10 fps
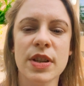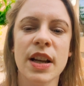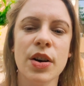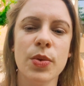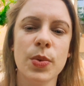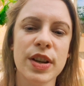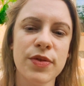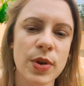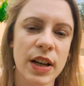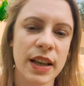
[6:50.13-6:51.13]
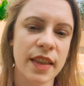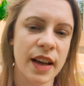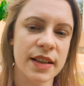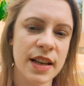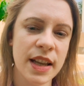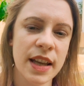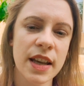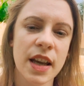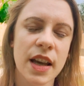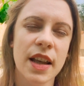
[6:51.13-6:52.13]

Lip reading: Now, if you click that link,